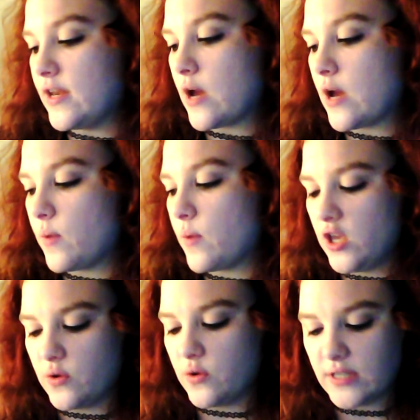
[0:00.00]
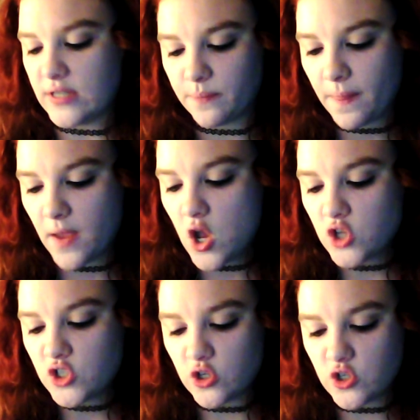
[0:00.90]
what we are using.
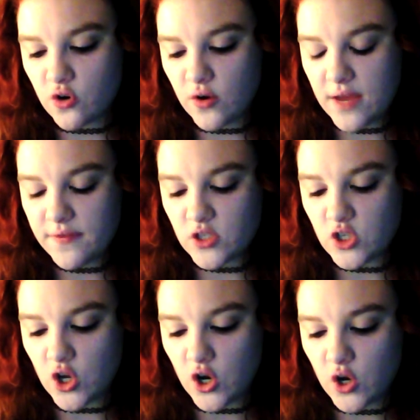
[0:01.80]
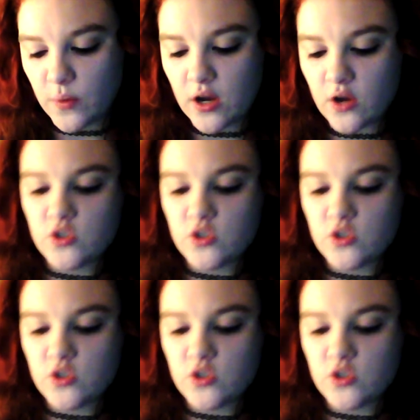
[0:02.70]
So to create this look, we are going to